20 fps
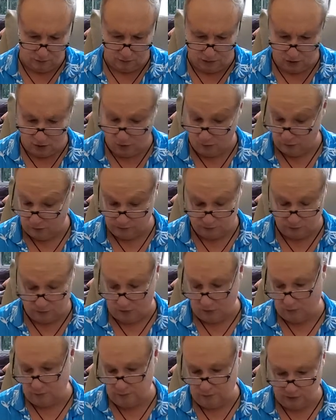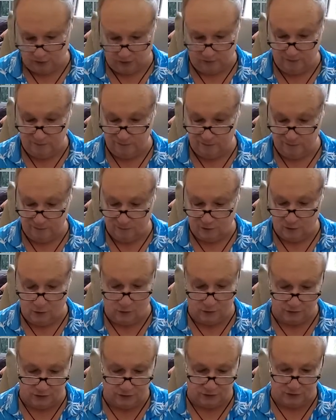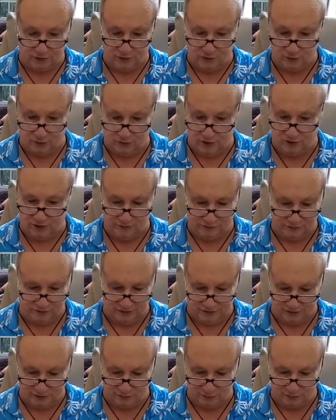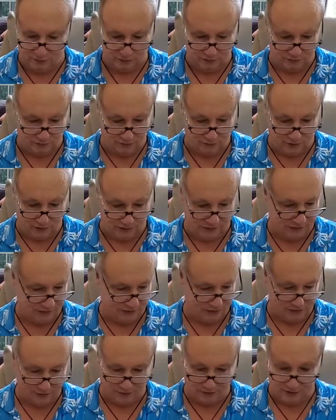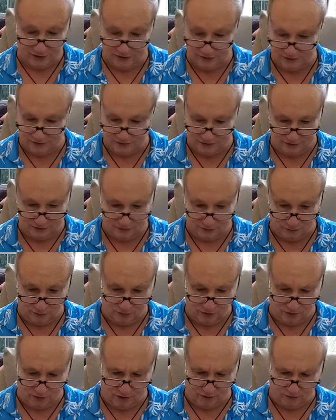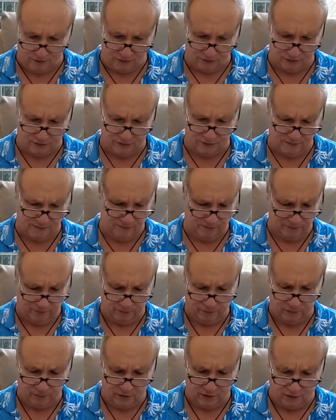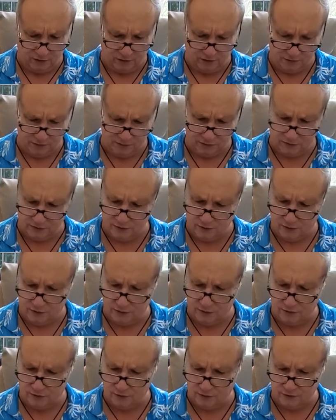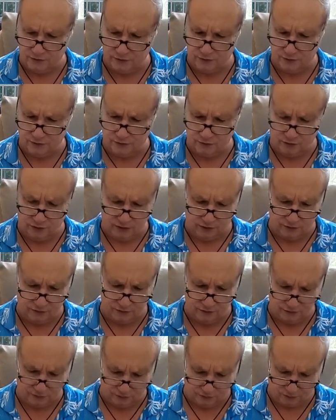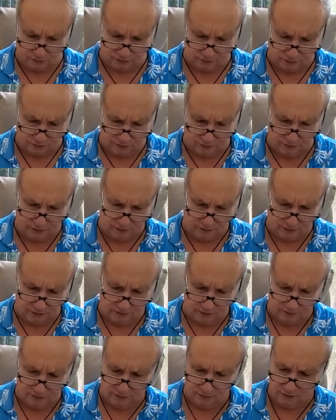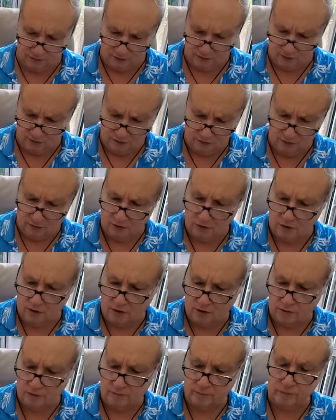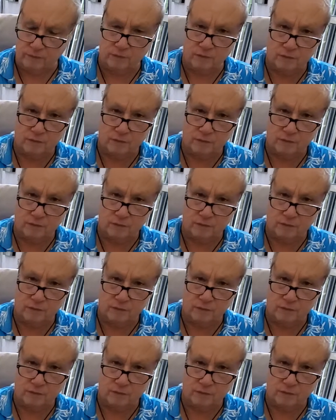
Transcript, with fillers: I always, well, you're always going to do better if you take Spirit's advice. I don't know. That just should be obvious. Now, I'm going to get a, also Ace of Swords, yeah. Um...